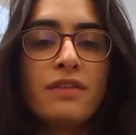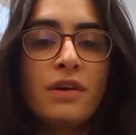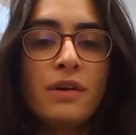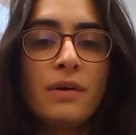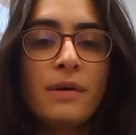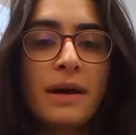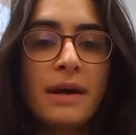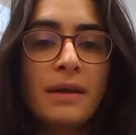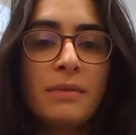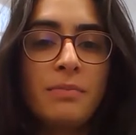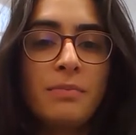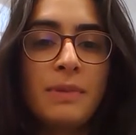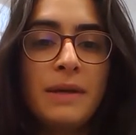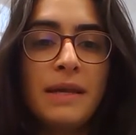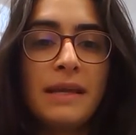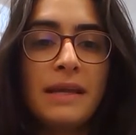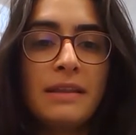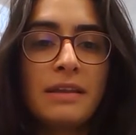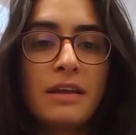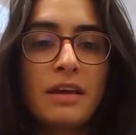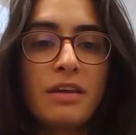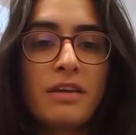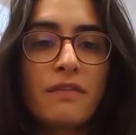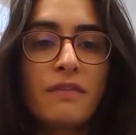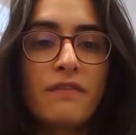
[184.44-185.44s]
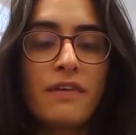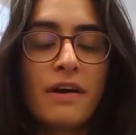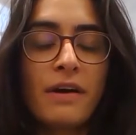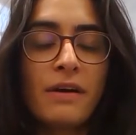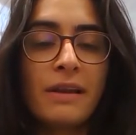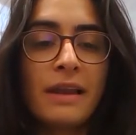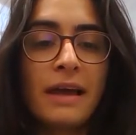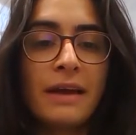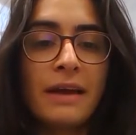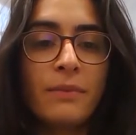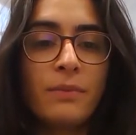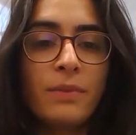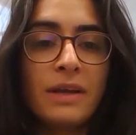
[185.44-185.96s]
view had been that you felt
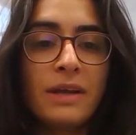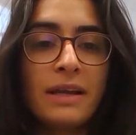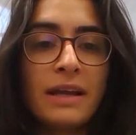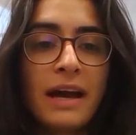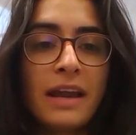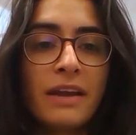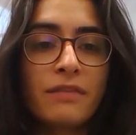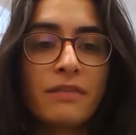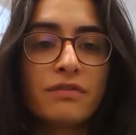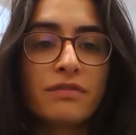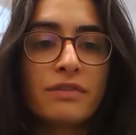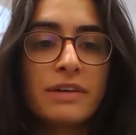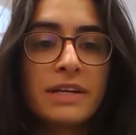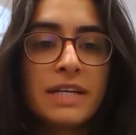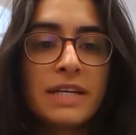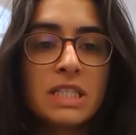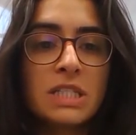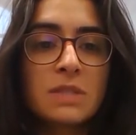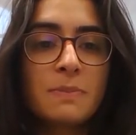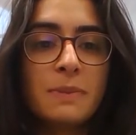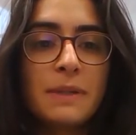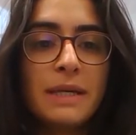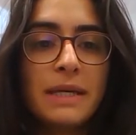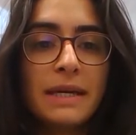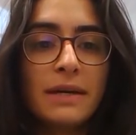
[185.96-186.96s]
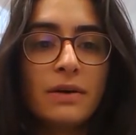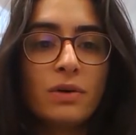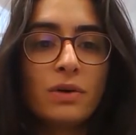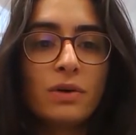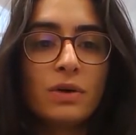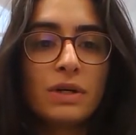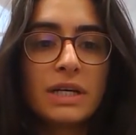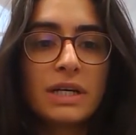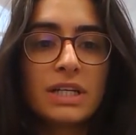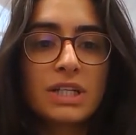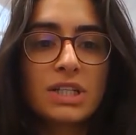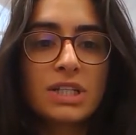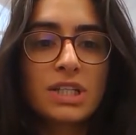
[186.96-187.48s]
like we kind of reached peak
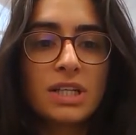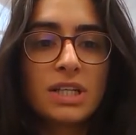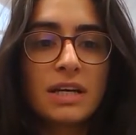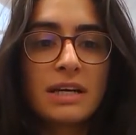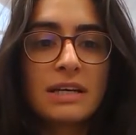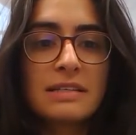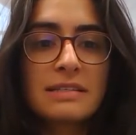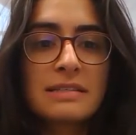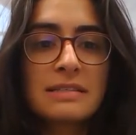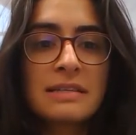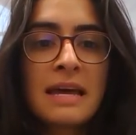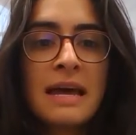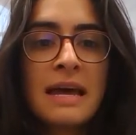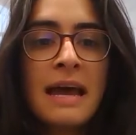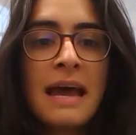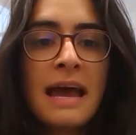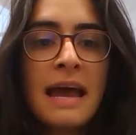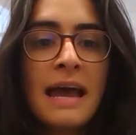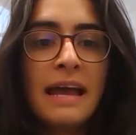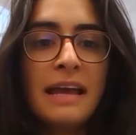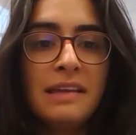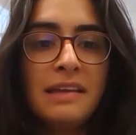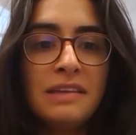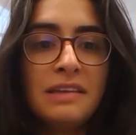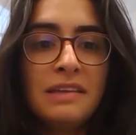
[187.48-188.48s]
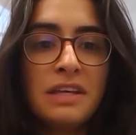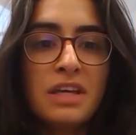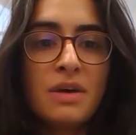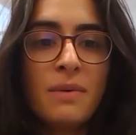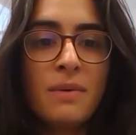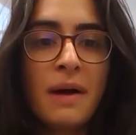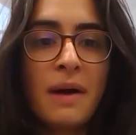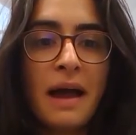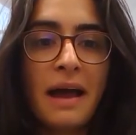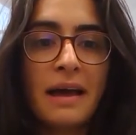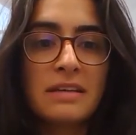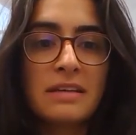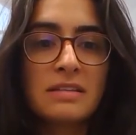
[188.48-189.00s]
hawkishness in the
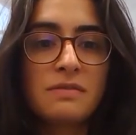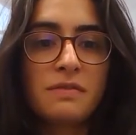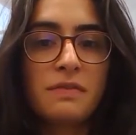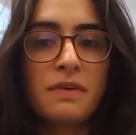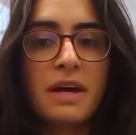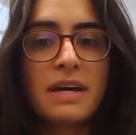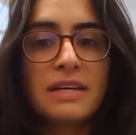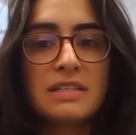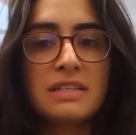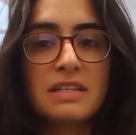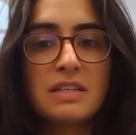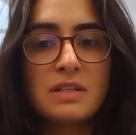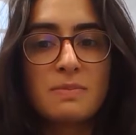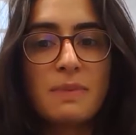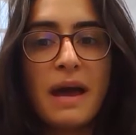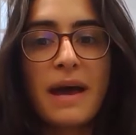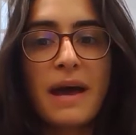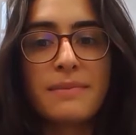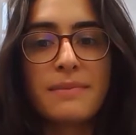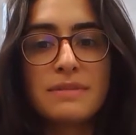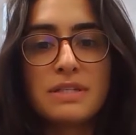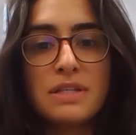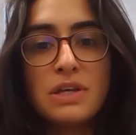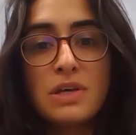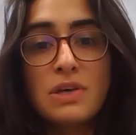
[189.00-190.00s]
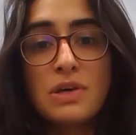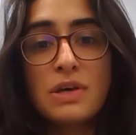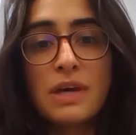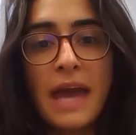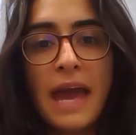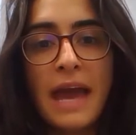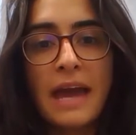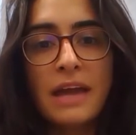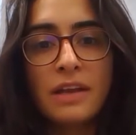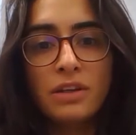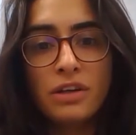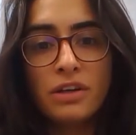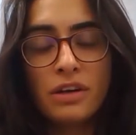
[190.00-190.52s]
US versus perhaps UK
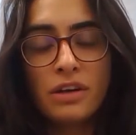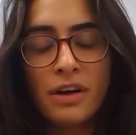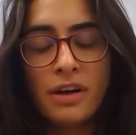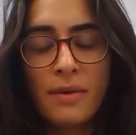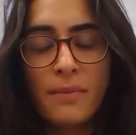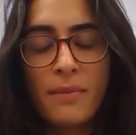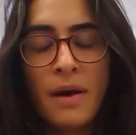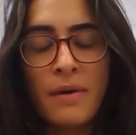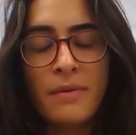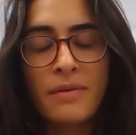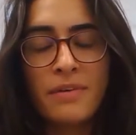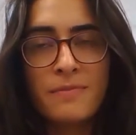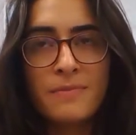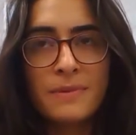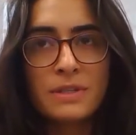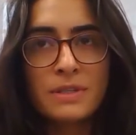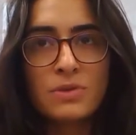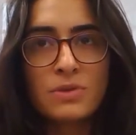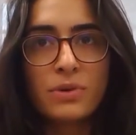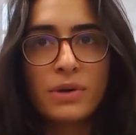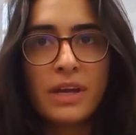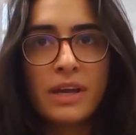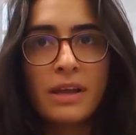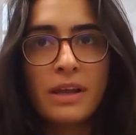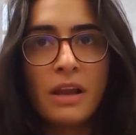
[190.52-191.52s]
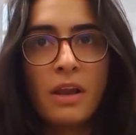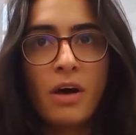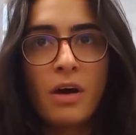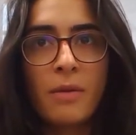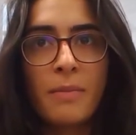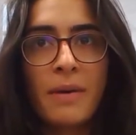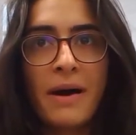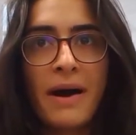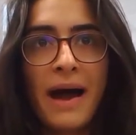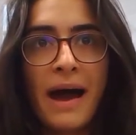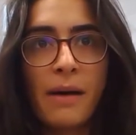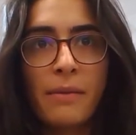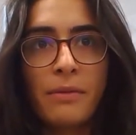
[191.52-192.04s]
and Europe, where we've been talking a lot
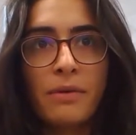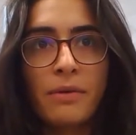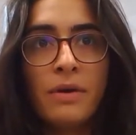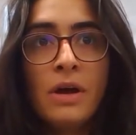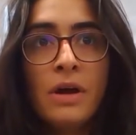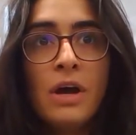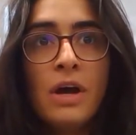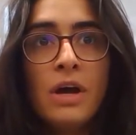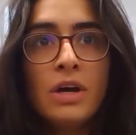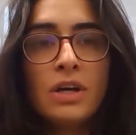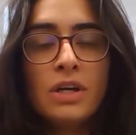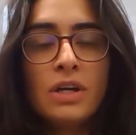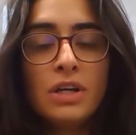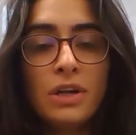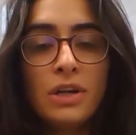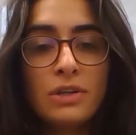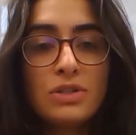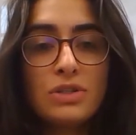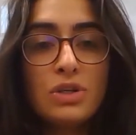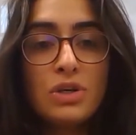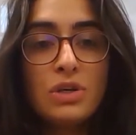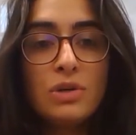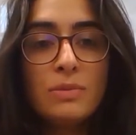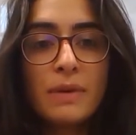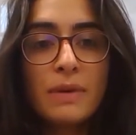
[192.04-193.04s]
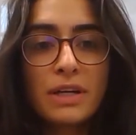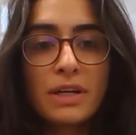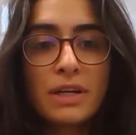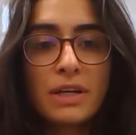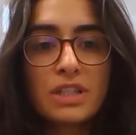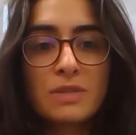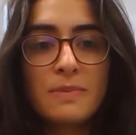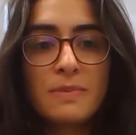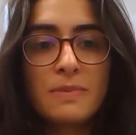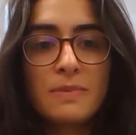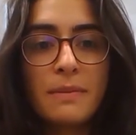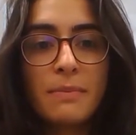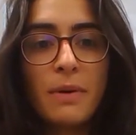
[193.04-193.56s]
about how, you know, too much
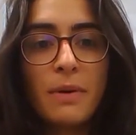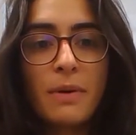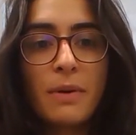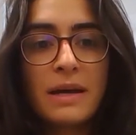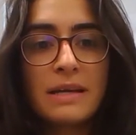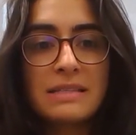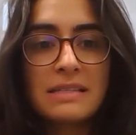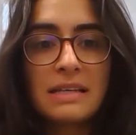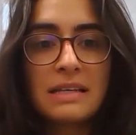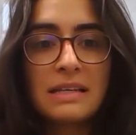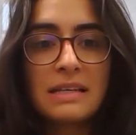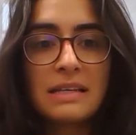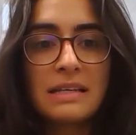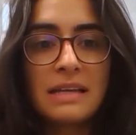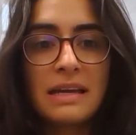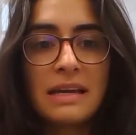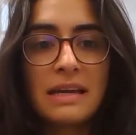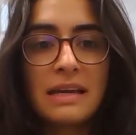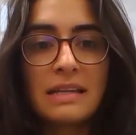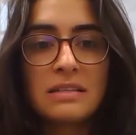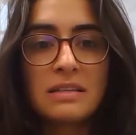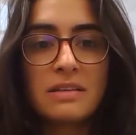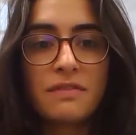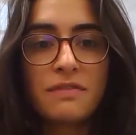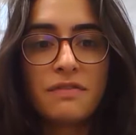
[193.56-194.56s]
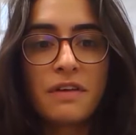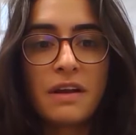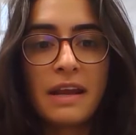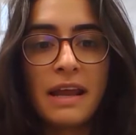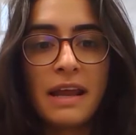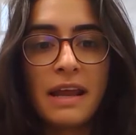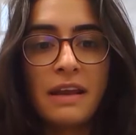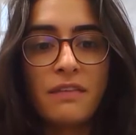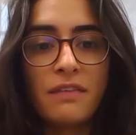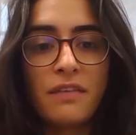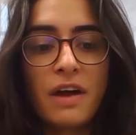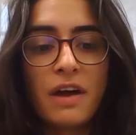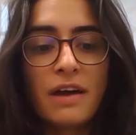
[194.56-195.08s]
has been priced in into the front
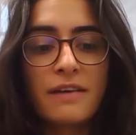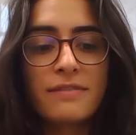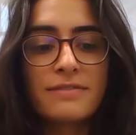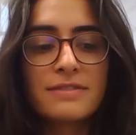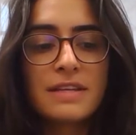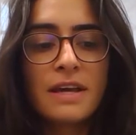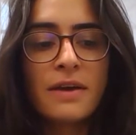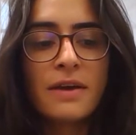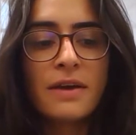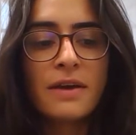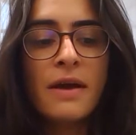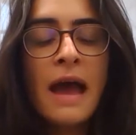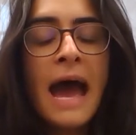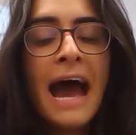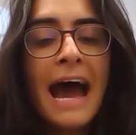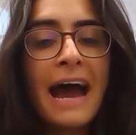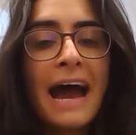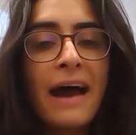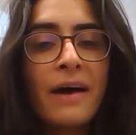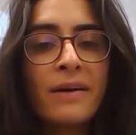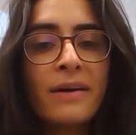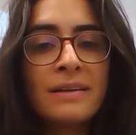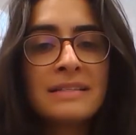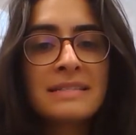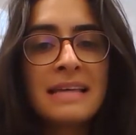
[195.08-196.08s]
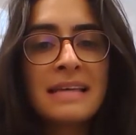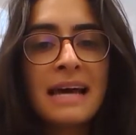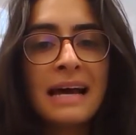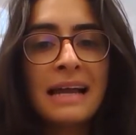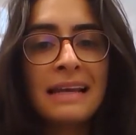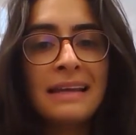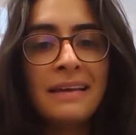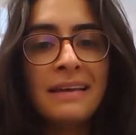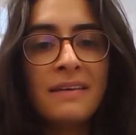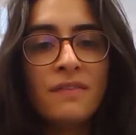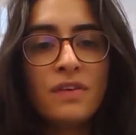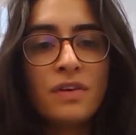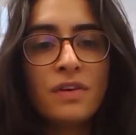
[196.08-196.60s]
end of curve. So how does that
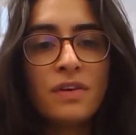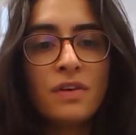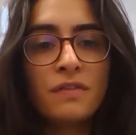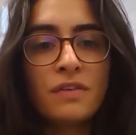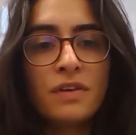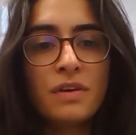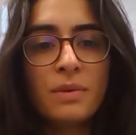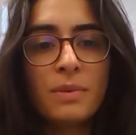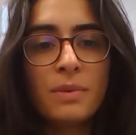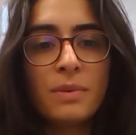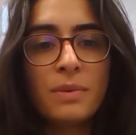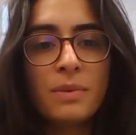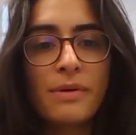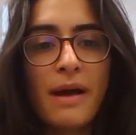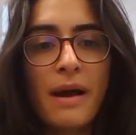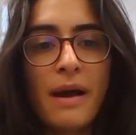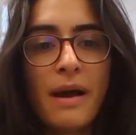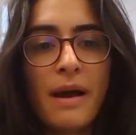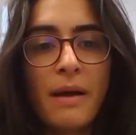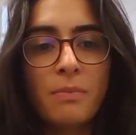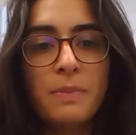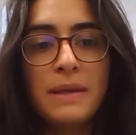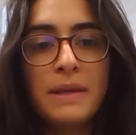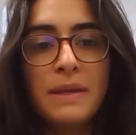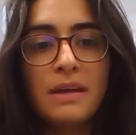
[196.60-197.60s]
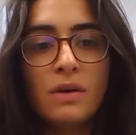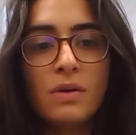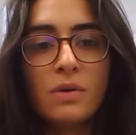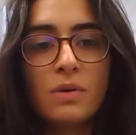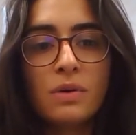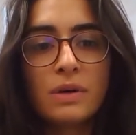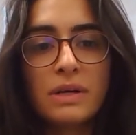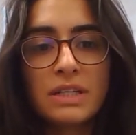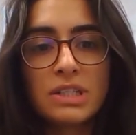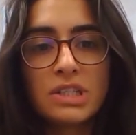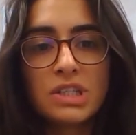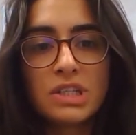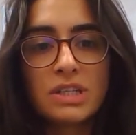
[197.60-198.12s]
leave your view around peak
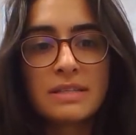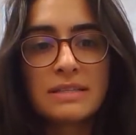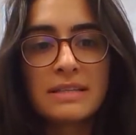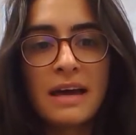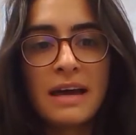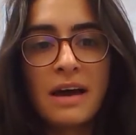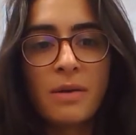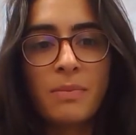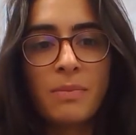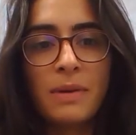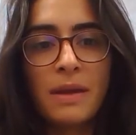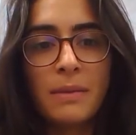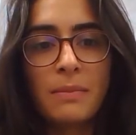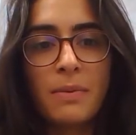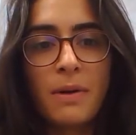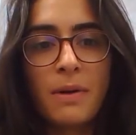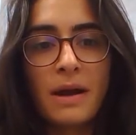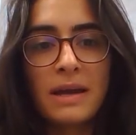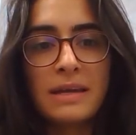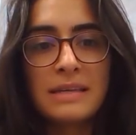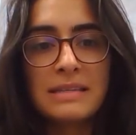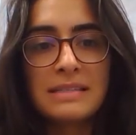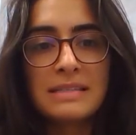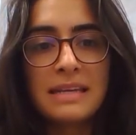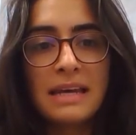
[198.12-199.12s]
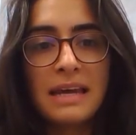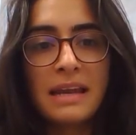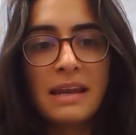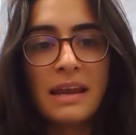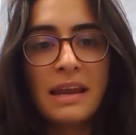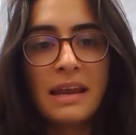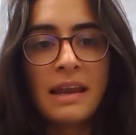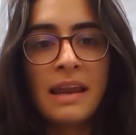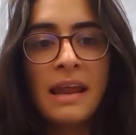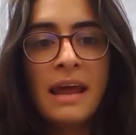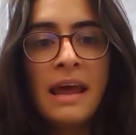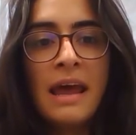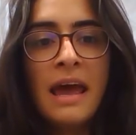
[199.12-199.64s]
hawkishness now being priced
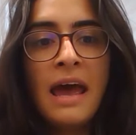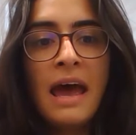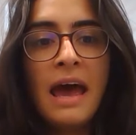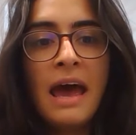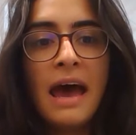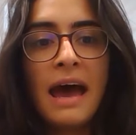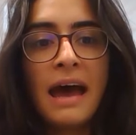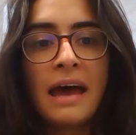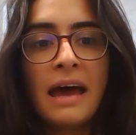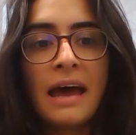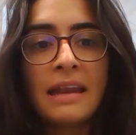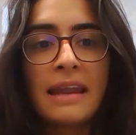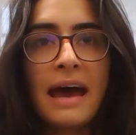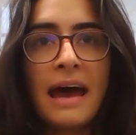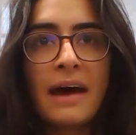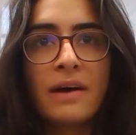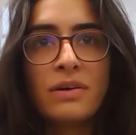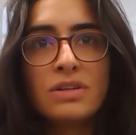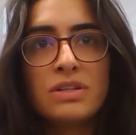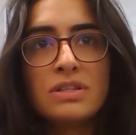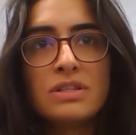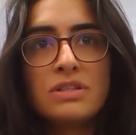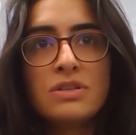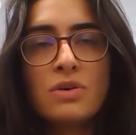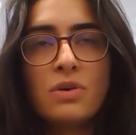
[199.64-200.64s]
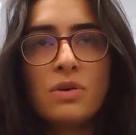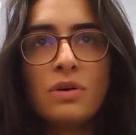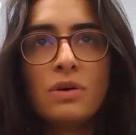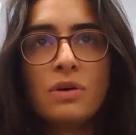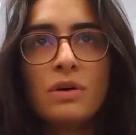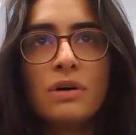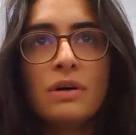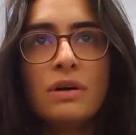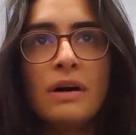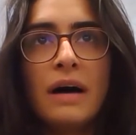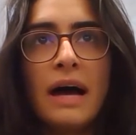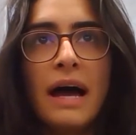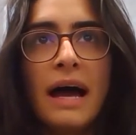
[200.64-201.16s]
in, and how does
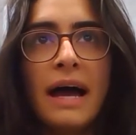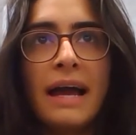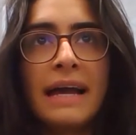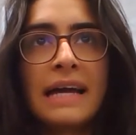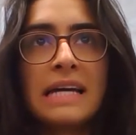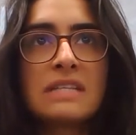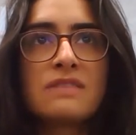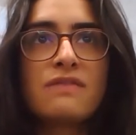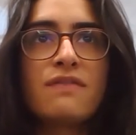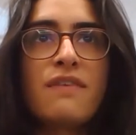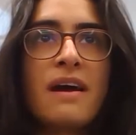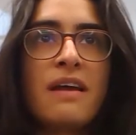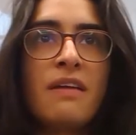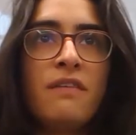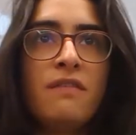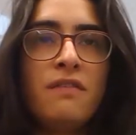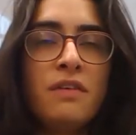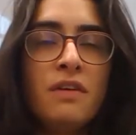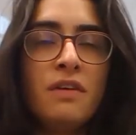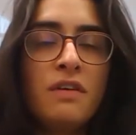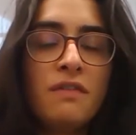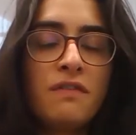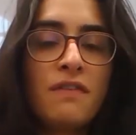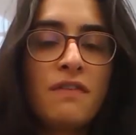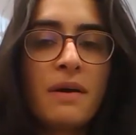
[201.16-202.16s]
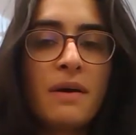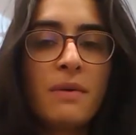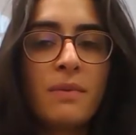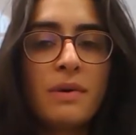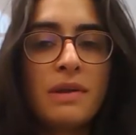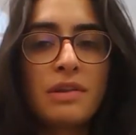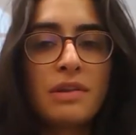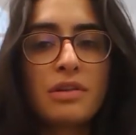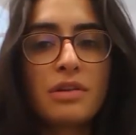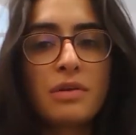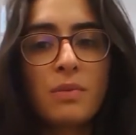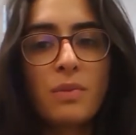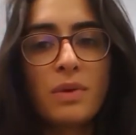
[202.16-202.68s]
your, I guess, Fed view fit
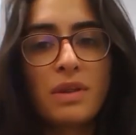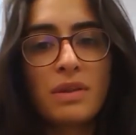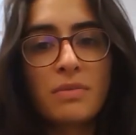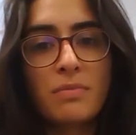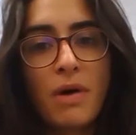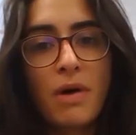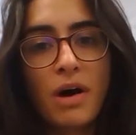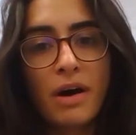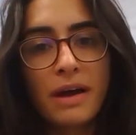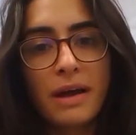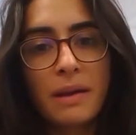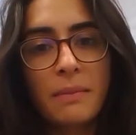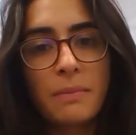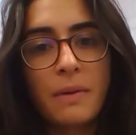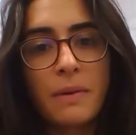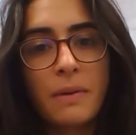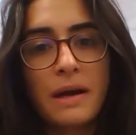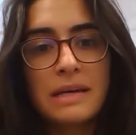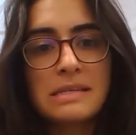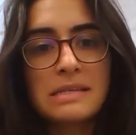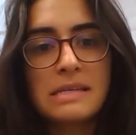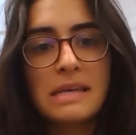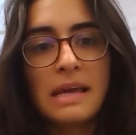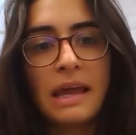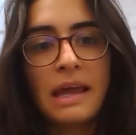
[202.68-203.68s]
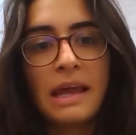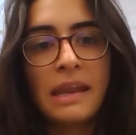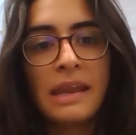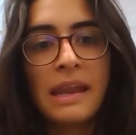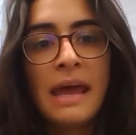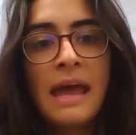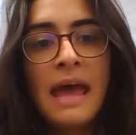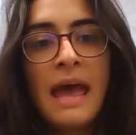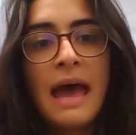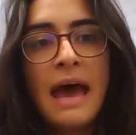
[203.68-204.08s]
with market pricing?